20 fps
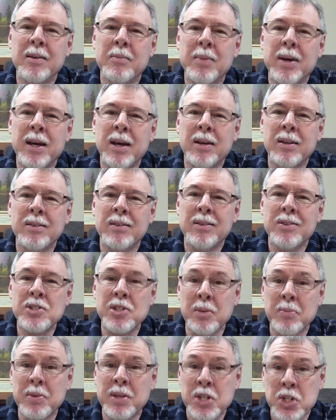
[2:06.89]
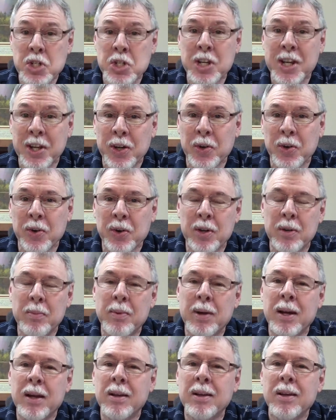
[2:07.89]
about something she heard
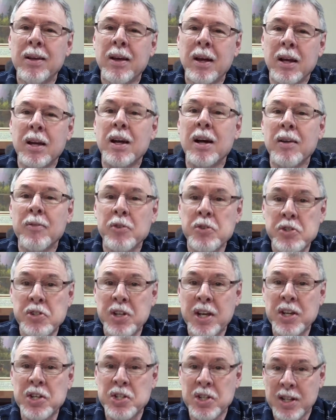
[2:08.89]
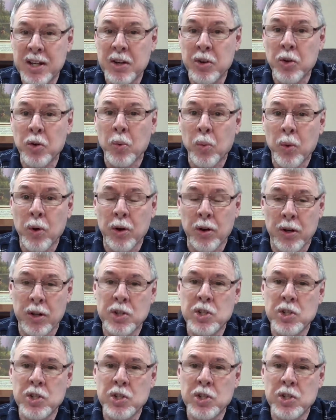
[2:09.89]
about a conversation at her work.